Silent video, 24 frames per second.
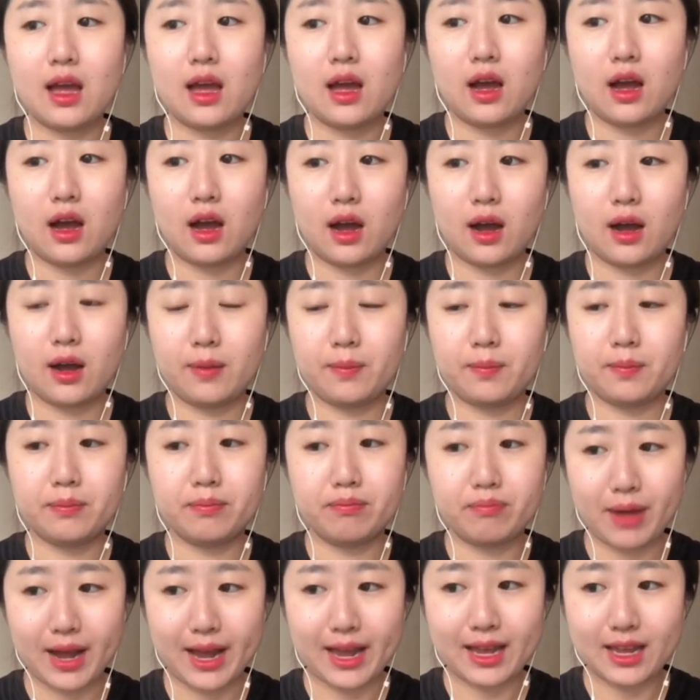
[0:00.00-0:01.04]

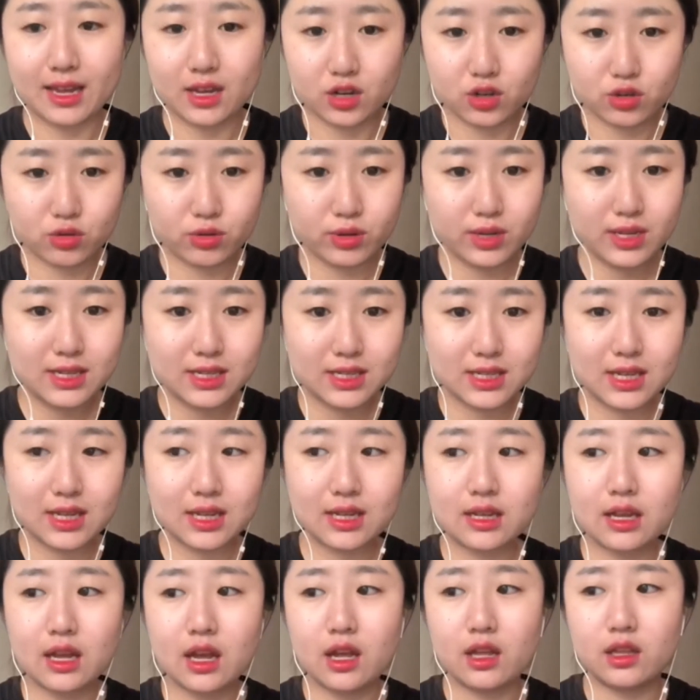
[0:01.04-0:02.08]
by
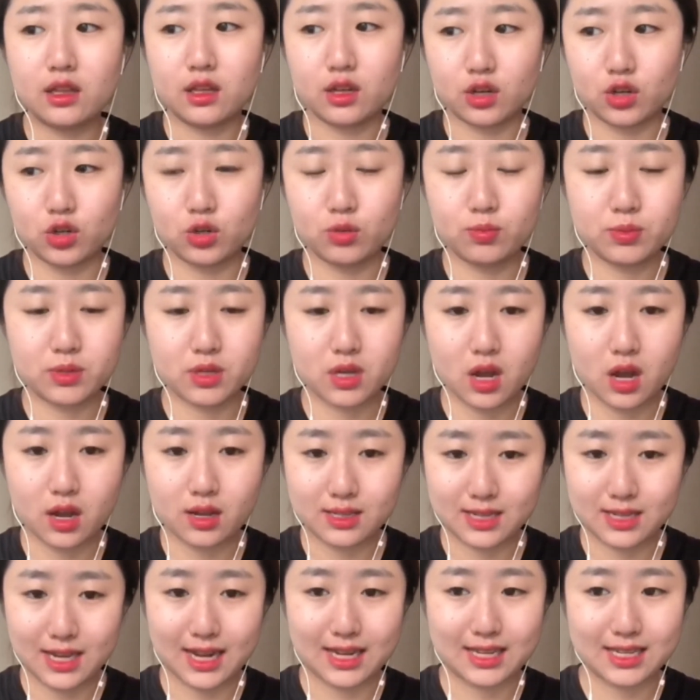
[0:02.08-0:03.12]
increasing the group's
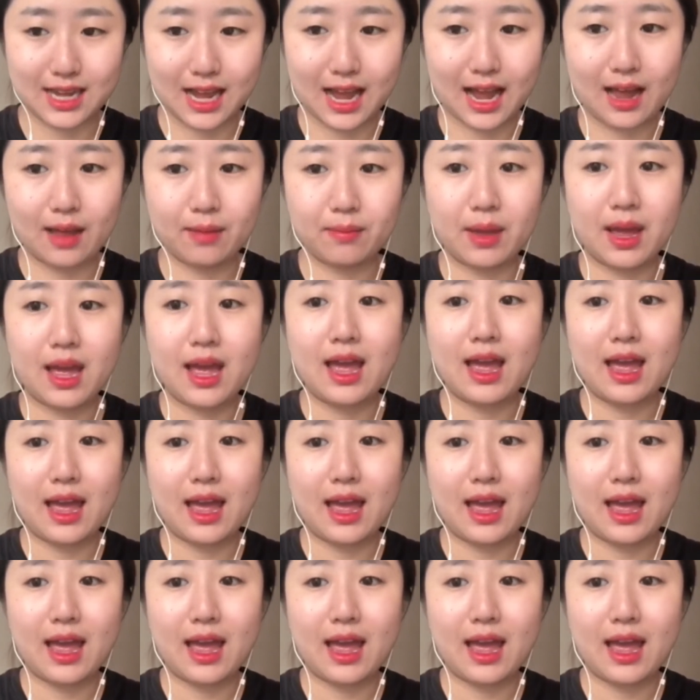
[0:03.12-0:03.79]
contact time